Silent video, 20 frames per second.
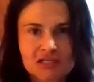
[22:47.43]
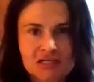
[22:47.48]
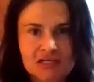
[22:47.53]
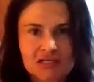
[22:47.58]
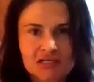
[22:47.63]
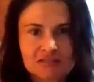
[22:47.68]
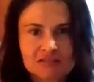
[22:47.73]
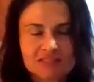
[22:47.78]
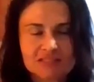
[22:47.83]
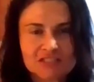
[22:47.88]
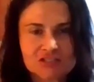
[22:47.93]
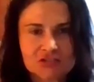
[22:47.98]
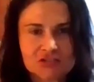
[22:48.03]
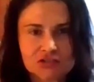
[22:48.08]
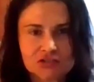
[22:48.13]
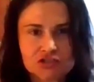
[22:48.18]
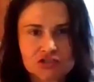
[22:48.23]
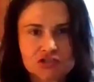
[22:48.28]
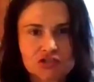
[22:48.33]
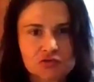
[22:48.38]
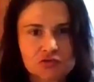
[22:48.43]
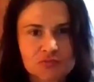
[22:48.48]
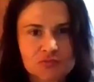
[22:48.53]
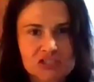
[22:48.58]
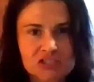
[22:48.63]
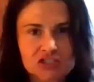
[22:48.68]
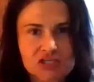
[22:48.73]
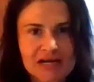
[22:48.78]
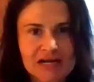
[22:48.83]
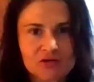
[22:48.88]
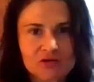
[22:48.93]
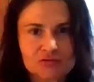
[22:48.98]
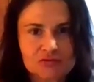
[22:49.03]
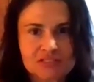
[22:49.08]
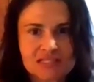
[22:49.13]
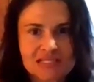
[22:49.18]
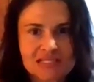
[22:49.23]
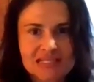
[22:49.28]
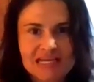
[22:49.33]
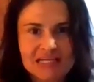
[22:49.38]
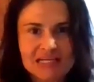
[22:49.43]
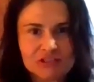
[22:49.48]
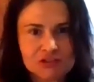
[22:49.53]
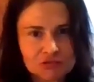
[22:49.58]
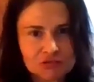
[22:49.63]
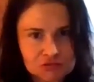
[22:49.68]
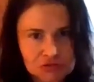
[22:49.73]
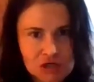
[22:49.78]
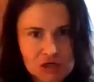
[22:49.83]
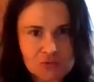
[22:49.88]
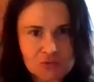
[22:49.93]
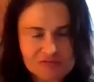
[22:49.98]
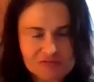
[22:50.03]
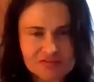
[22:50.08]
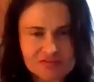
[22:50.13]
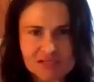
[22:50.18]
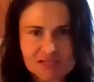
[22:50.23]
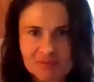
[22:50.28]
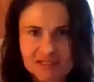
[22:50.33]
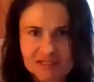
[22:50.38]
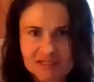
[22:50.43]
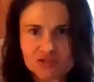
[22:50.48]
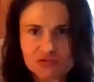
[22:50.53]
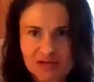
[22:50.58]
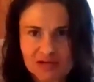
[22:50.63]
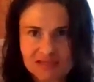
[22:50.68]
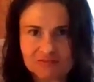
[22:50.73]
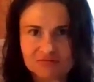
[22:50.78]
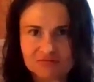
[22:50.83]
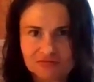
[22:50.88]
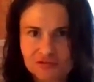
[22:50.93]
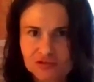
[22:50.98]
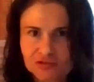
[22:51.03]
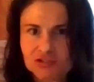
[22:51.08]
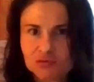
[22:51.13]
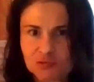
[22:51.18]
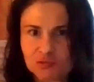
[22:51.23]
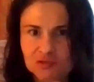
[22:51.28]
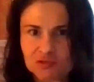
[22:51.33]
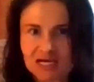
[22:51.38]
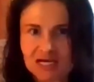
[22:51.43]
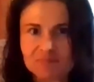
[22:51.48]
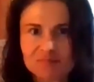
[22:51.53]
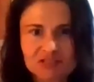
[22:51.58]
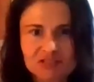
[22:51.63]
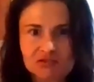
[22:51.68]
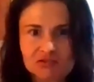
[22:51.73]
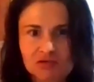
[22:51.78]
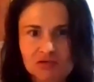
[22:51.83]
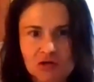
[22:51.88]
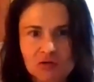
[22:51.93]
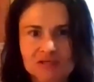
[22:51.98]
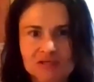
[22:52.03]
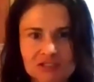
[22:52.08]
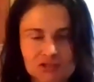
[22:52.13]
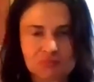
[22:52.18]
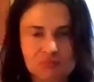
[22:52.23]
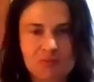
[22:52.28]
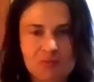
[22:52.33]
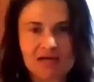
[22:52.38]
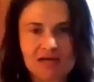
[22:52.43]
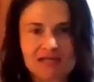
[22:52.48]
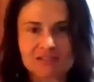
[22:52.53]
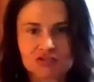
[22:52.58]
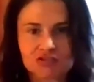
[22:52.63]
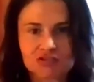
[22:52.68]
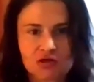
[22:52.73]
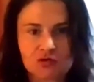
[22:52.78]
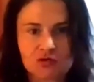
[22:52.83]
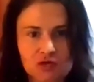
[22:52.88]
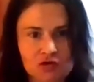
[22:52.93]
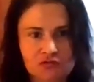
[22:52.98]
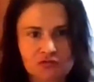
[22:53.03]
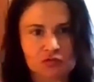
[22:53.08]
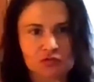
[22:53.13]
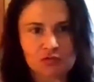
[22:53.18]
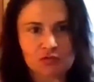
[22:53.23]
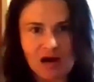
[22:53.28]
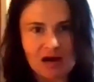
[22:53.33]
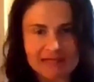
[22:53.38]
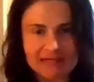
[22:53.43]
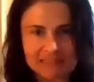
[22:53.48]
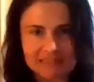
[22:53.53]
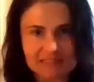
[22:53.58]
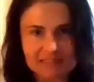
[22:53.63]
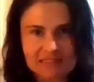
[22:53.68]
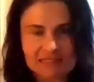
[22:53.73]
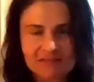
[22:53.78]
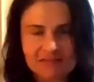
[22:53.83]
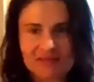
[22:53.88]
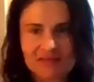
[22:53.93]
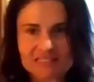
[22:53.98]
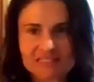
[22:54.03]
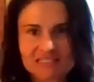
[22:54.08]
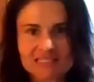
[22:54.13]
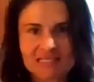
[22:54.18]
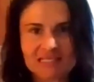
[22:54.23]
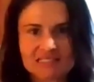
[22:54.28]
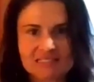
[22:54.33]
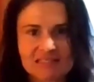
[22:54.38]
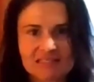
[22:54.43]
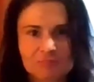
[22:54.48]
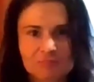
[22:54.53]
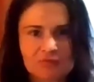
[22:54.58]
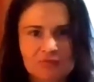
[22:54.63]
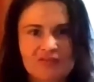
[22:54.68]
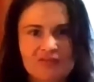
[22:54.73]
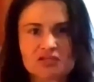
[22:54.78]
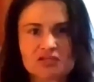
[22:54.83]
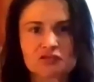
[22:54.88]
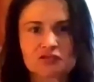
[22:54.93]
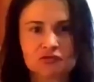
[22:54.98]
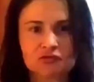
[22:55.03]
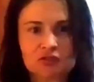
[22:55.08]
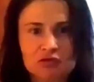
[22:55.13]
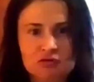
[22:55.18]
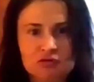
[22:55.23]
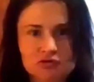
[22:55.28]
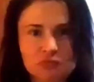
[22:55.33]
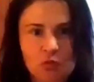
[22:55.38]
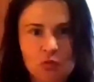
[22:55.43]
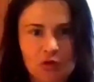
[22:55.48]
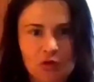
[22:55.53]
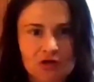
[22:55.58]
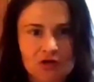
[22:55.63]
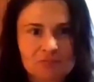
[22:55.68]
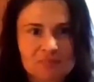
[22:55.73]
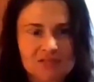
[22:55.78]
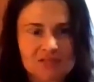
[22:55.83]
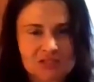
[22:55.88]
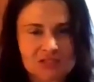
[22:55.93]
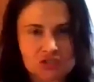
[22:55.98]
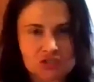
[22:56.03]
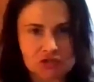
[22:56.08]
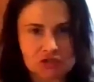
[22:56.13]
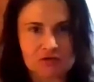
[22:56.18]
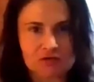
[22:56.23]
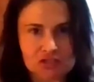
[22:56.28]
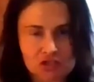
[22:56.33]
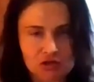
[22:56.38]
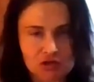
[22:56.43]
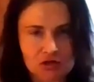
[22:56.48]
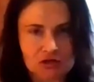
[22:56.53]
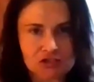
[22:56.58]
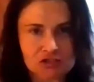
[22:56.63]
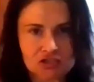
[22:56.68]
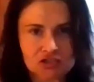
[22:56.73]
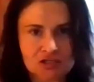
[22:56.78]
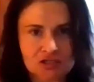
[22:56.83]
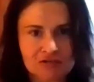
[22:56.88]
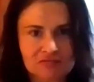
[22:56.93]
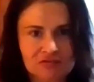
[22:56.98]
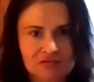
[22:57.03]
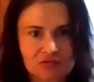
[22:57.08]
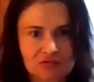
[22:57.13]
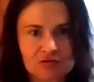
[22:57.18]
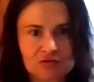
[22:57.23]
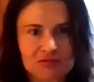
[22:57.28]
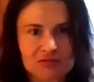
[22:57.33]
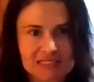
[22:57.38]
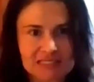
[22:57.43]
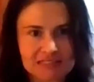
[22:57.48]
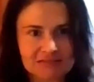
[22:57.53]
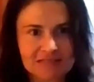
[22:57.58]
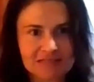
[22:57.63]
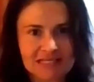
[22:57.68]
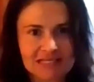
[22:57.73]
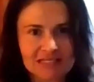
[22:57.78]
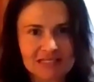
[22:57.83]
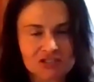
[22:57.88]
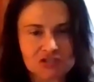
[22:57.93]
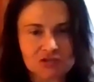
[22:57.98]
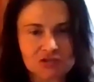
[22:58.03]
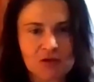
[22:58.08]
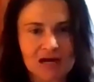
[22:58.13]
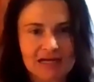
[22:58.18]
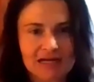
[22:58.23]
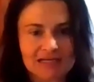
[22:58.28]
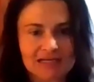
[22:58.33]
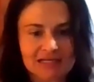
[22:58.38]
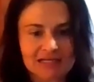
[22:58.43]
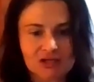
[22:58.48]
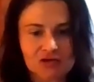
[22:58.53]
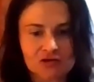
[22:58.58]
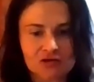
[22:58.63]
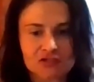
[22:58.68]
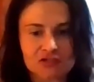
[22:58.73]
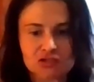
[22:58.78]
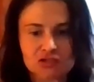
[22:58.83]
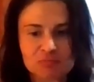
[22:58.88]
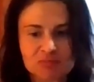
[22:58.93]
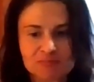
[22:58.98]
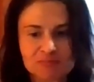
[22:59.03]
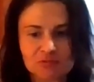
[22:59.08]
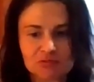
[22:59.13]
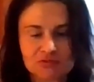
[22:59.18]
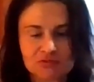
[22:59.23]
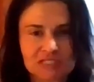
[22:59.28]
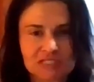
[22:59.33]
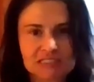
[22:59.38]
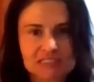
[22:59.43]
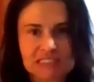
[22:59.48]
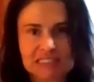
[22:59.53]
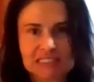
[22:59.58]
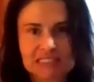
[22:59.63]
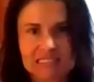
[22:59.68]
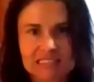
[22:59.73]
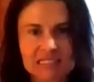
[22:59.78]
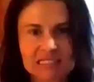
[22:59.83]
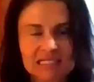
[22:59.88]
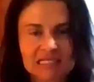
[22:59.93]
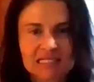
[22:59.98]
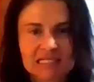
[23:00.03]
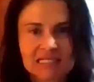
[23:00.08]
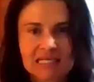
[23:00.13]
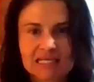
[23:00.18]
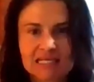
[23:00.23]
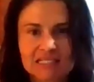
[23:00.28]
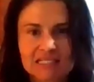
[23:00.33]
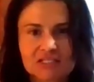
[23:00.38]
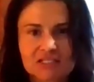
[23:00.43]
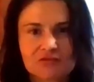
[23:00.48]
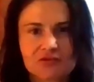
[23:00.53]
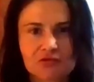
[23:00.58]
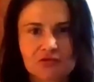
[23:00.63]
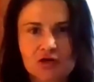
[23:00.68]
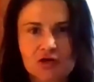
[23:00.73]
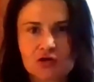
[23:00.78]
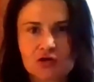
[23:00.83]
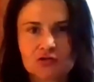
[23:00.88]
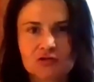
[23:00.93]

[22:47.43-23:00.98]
listeners to reach out, and you'll know if somebody's right for you or not. I mean, you know it in your body. Don't override that sense that the professional knows more, because you're in charge of your own healing. So I encourage people to lean into their own